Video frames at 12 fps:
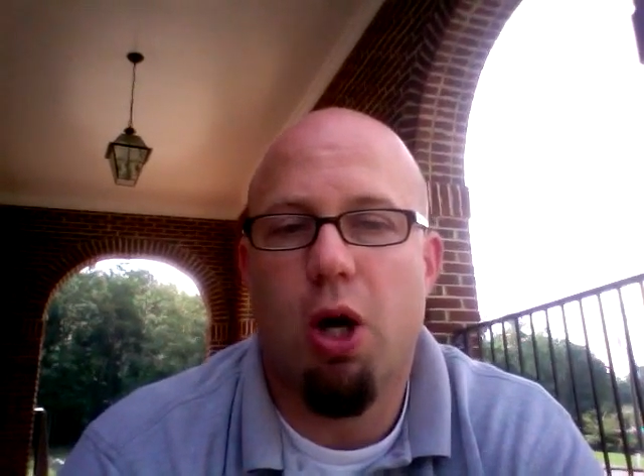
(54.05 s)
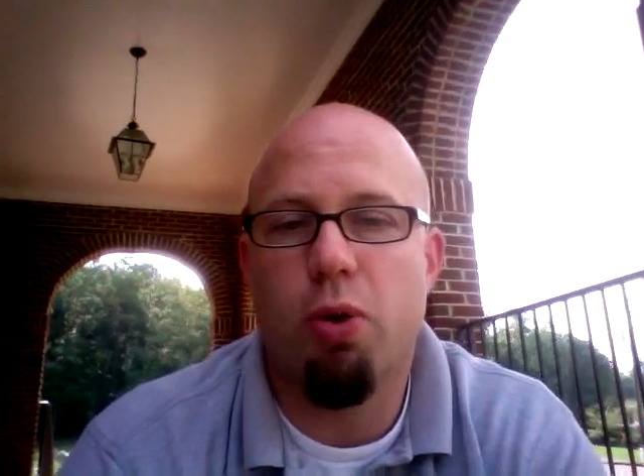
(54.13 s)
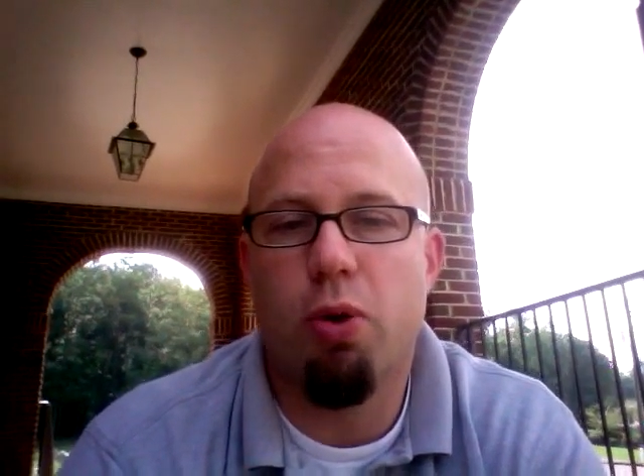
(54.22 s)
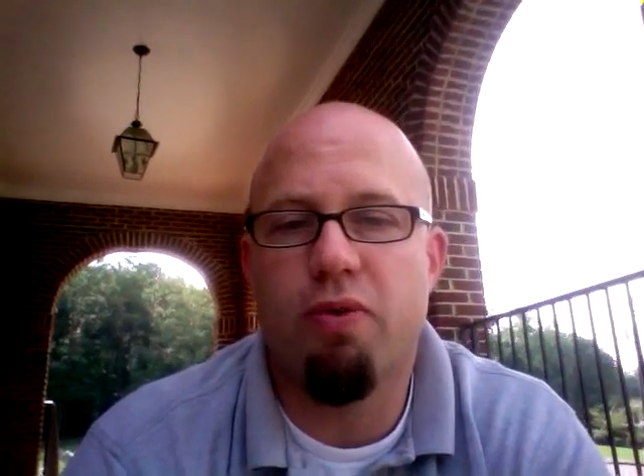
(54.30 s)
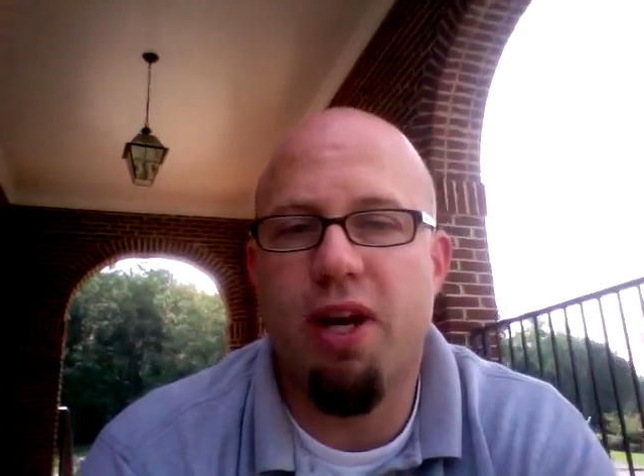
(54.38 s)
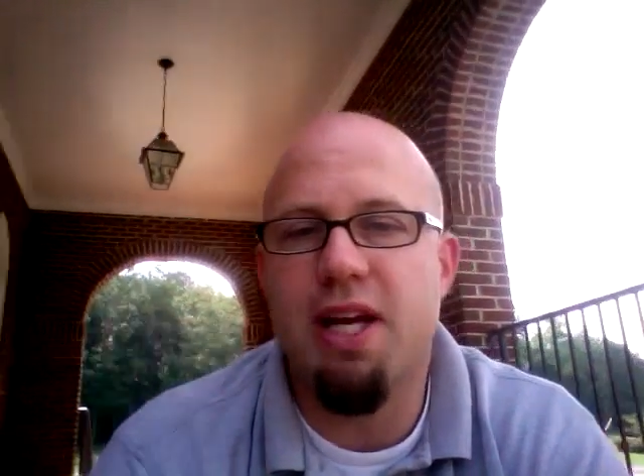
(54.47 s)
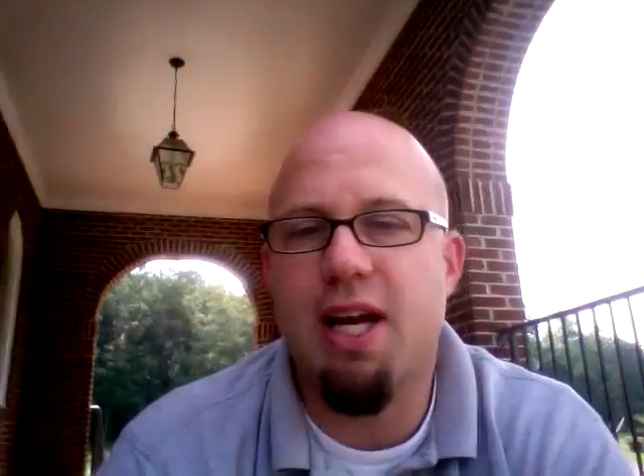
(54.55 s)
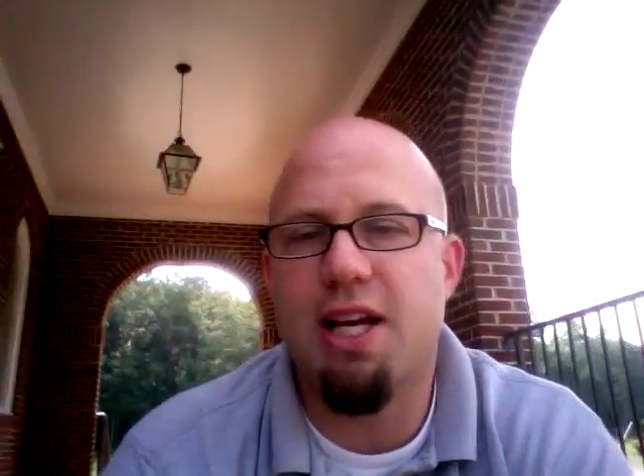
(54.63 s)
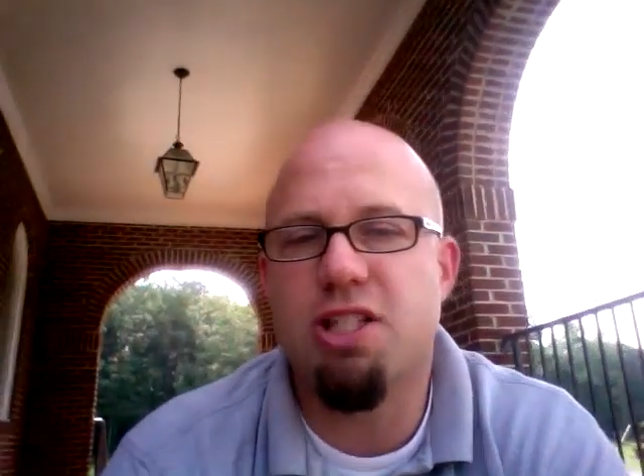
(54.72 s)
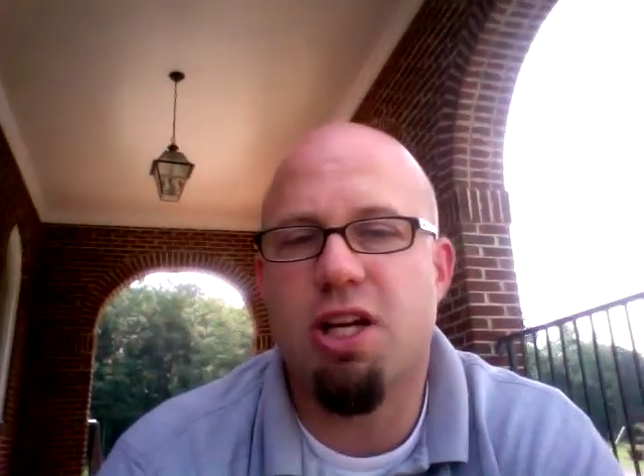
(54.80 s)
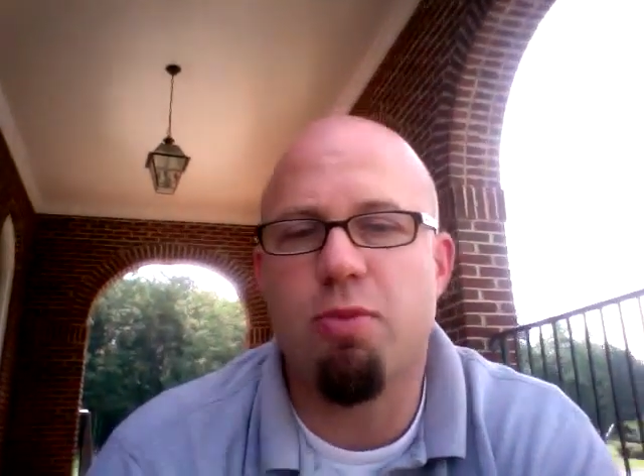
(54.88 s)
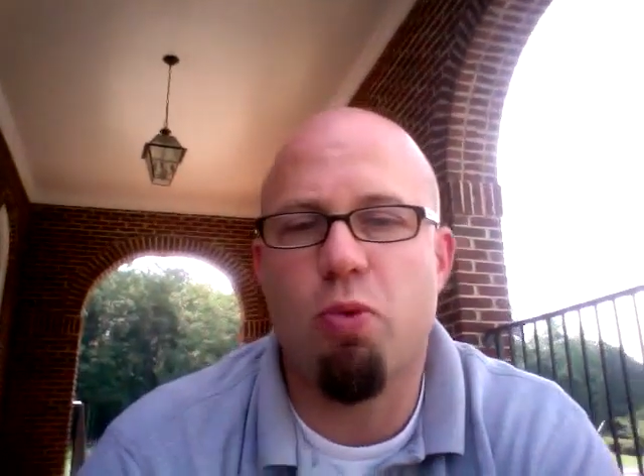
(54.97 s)
I want to invite you
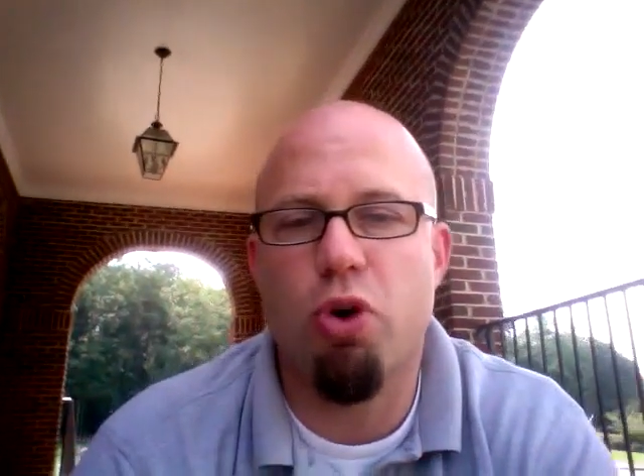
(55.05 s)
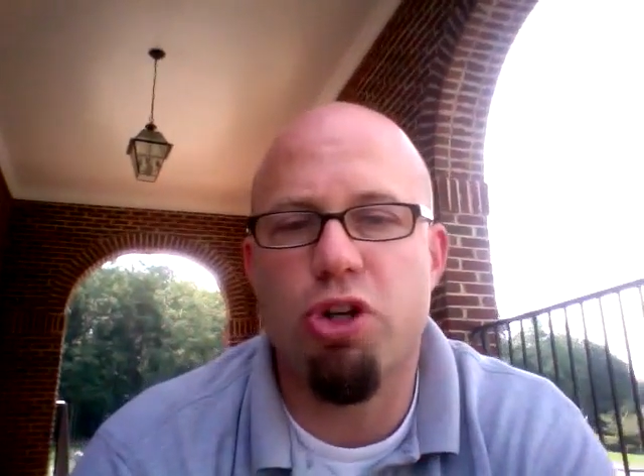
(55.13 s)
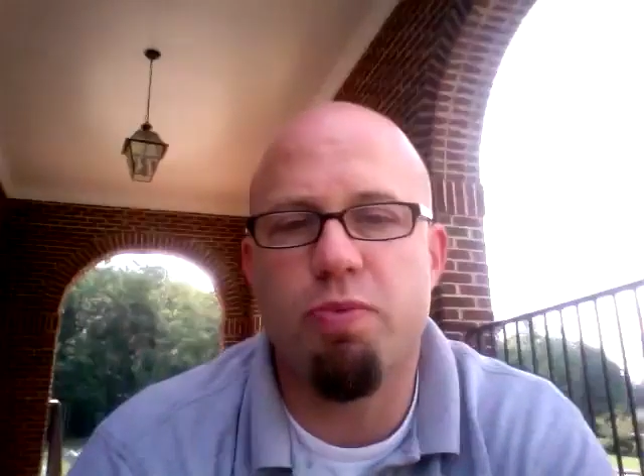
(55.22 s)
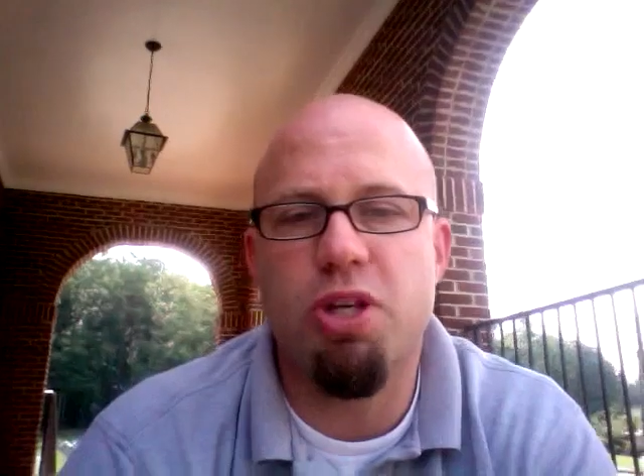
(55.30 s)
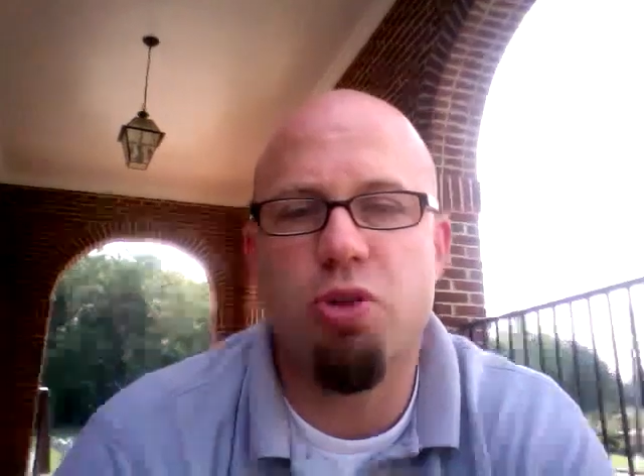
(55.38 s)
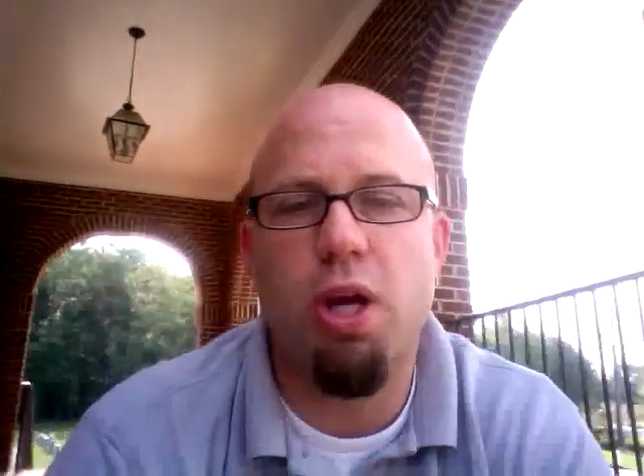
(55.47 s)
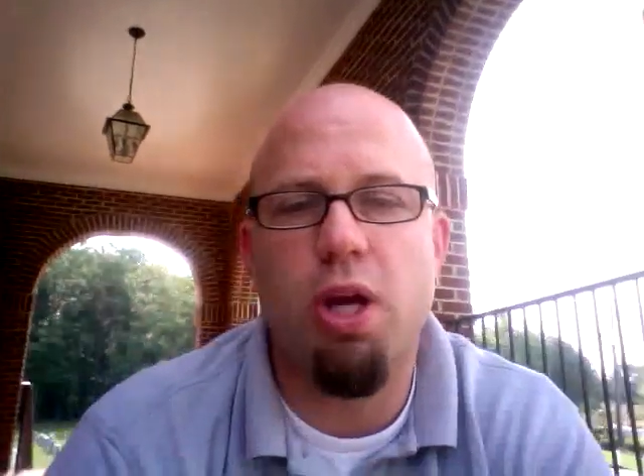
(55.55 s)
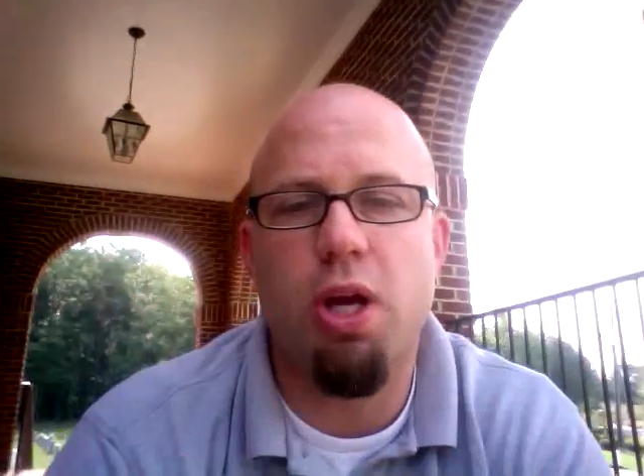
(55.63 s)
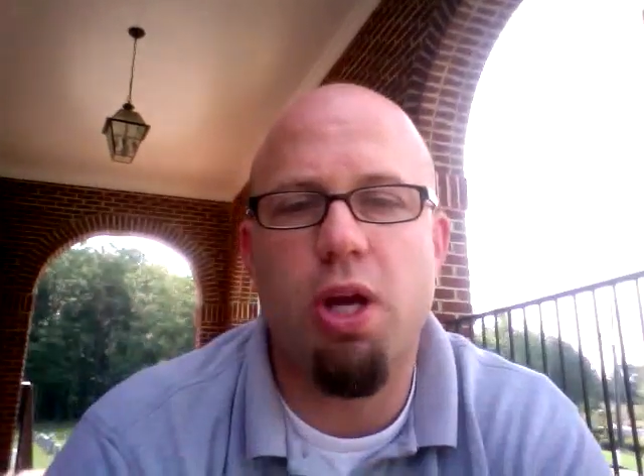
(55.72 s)
guys to come to worship this week